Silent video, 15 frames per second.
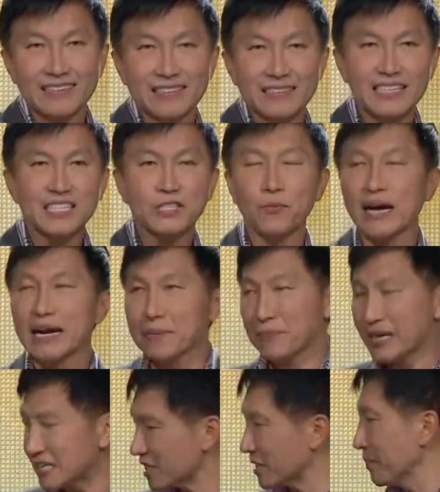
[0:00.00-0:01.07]
This is what it
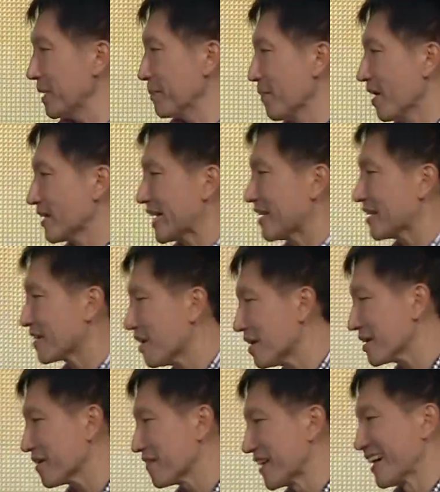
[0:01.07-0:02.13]
means to be more than a
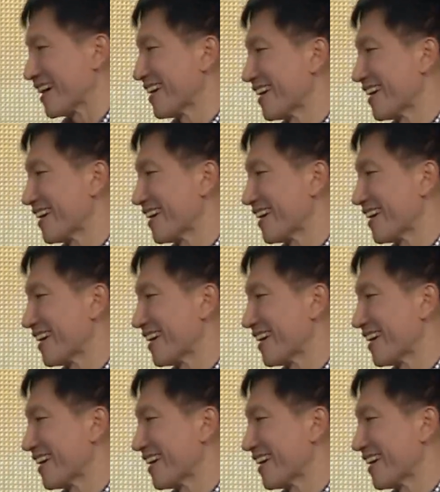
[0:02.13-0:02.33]
conqueror.